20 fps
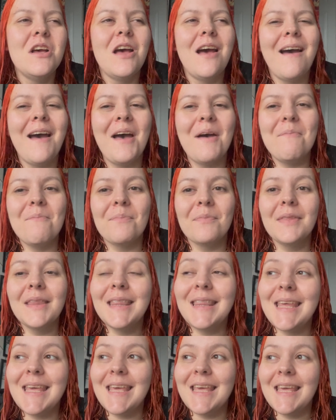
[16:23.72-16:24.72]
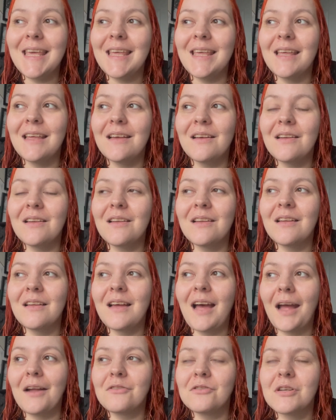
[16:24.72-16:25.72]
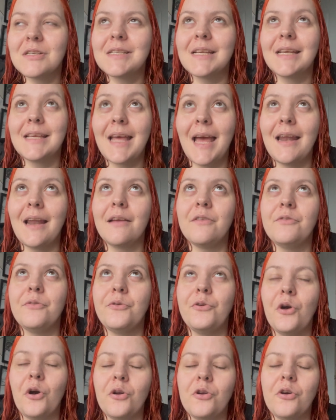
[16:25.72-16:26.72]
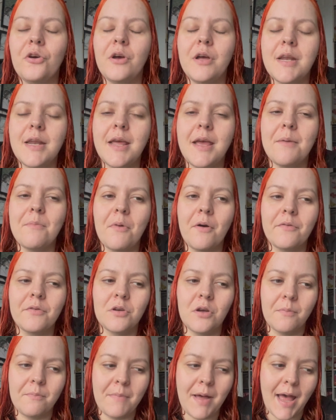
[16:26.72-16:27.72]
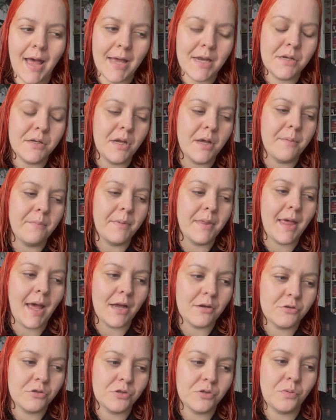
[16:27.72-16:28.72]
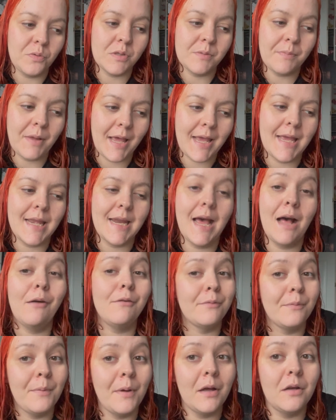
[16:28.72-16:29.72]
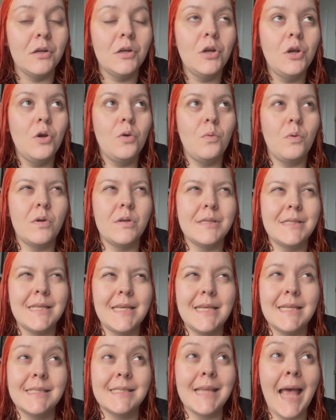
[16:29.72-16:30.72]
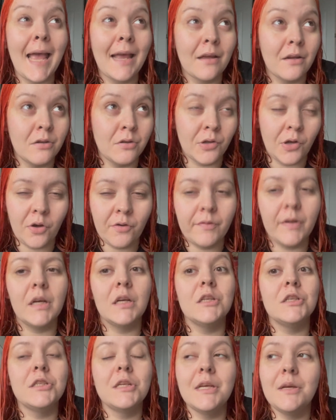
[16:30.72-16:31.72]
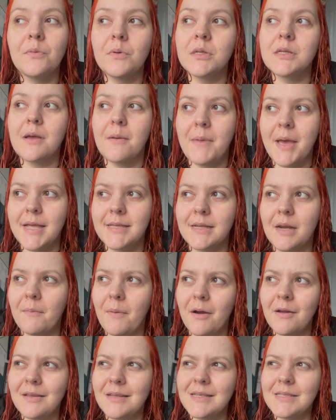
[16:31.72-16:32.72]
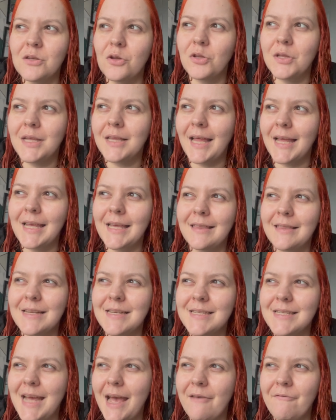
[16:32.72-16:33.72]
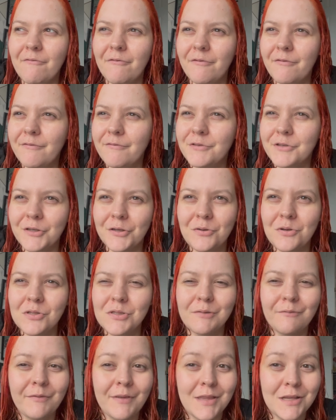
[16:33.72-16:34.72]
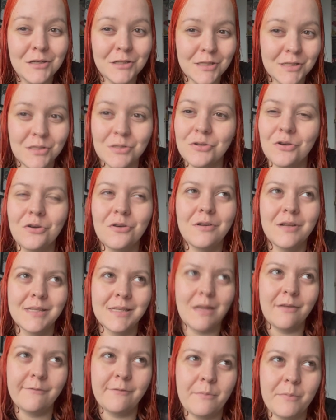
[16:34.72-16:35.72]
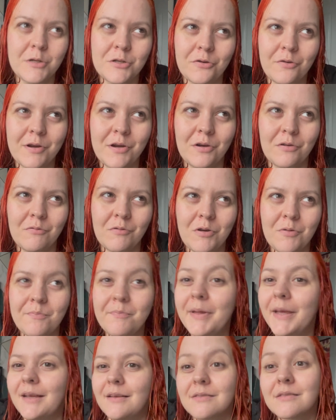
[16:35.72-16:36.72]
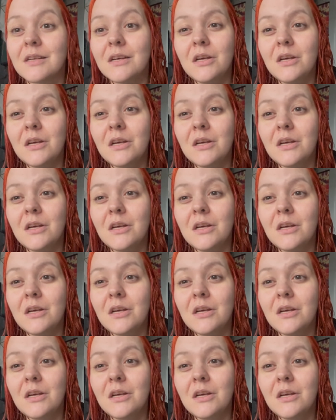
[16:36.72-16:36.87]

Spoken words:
The actress, again, I do not know her name off the top of my head, but the actress who was playing Elphaba was the second cover, and she was amazing. Apparently it's only like the 10th show or something that she's done as Elphaba during her run, because